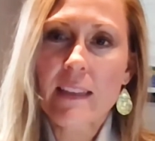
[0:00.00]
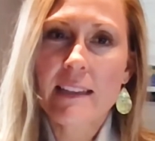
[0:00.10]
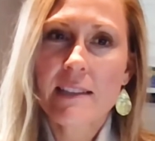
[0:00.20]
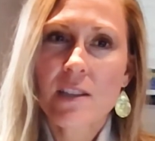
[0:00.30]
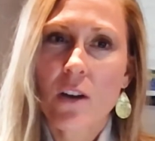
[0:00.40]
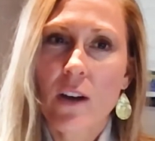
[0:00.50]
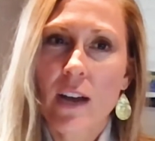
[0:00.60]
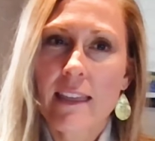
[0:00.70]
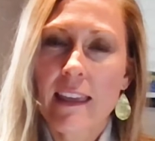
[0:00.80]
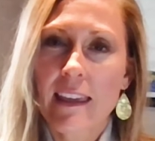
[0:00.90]
so I
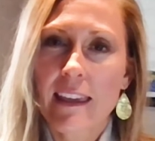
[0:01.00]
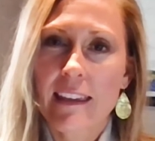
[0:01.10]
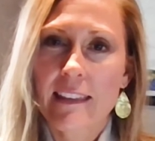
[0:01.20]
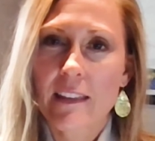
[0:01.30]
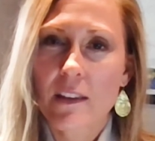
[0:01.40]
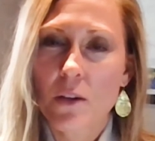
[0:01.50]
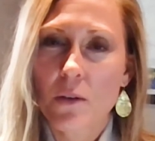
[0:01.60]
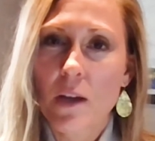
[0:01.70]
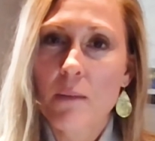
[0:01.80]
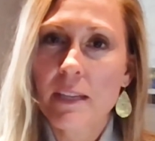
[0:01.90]
think,
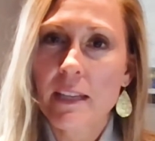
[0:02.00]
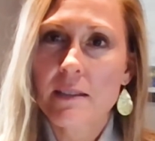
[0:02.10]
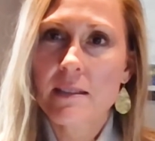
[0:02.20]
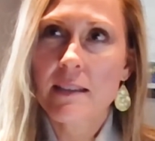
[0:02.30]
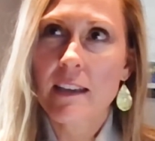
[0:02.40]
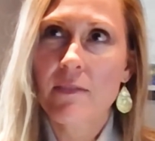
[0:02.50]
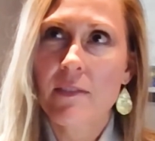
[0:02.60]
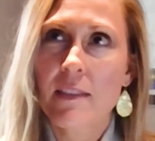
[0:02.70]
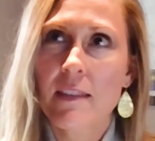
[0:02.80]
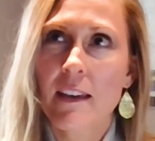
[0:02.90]
companies, if
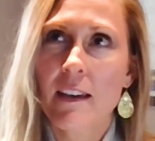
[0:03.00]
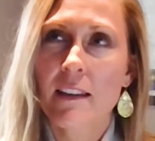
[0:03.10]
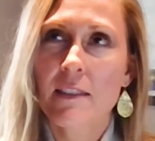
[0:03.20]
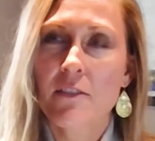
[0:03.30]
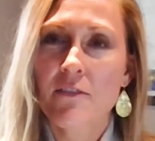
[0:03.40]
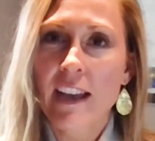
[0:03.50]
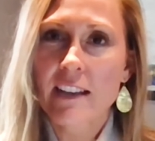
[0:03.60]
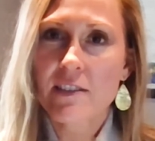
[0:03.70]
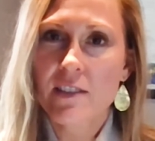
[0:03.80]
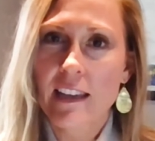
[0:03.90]
the
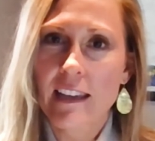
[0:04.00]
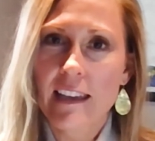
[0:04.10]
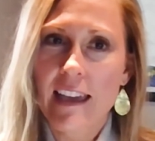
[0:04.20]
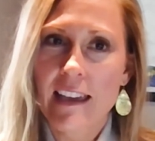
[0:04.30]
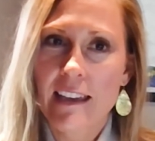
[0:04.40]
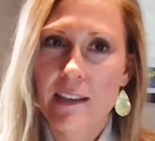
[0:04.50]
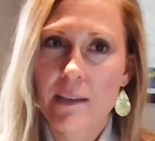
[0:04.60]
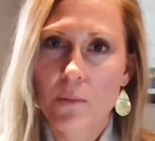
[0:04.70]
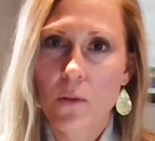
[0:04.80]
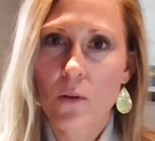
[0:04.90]
faster they can
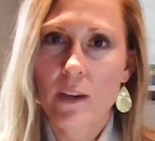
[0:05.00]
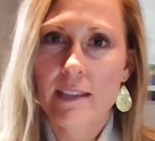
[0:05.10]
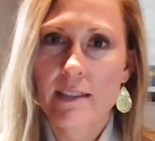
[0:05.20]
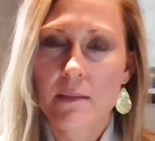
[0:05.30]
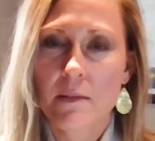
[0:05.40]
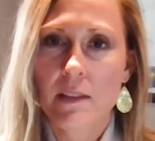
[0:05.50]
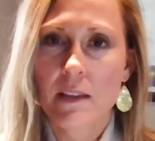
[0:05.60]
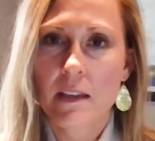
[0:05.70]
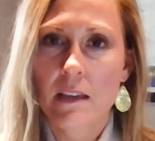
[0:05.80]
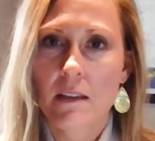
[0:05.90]
employ some of
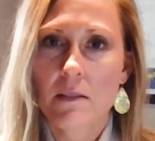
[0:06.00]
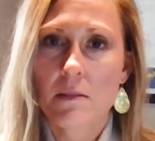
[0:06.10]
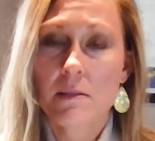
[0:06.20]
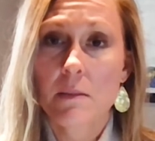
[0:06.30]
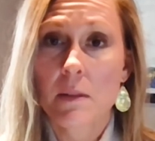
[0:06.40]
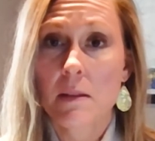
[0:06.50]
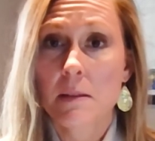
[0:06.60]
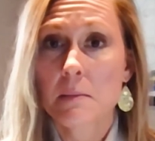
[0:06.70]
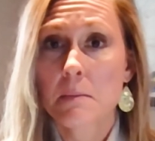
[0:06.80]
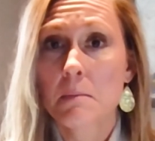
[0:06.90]

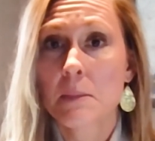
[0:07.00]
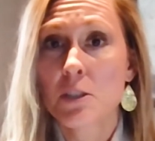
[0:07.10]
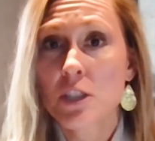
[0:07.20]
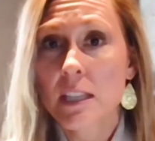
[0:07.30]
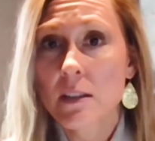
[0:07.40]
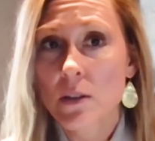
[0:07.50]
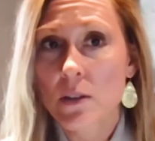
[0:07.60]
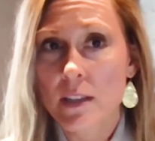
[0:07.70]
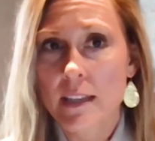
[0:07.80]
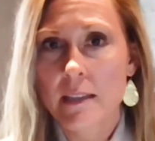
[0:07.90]
this machine
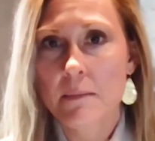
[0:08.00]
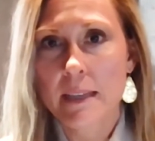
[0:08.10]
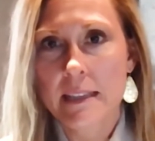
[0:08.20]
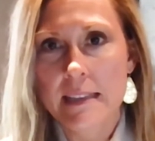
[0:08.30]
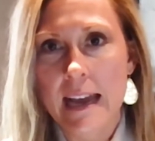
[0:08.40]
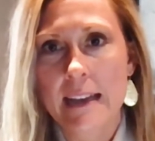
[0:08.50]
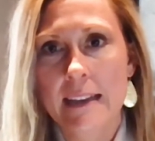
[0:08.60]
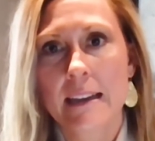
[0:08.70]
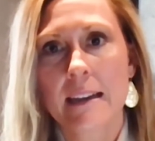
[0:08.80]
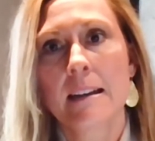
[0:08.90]
learning, big
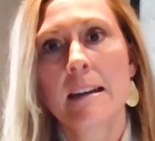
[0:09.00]
data,